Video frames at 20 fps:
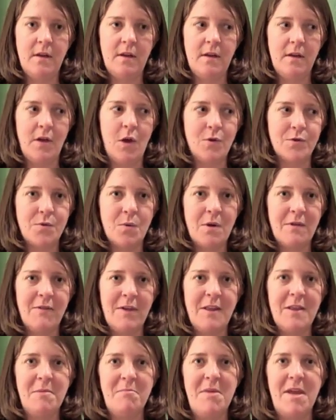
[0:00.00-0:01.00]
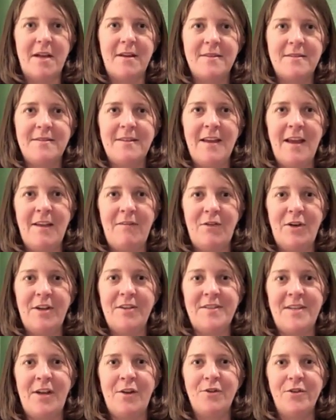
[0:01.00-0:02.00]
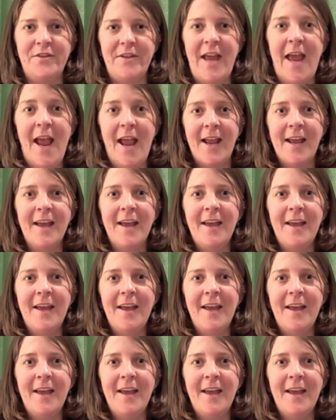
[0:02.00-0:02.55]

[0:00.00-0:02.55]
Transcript: you know, sort of in the mix every single day,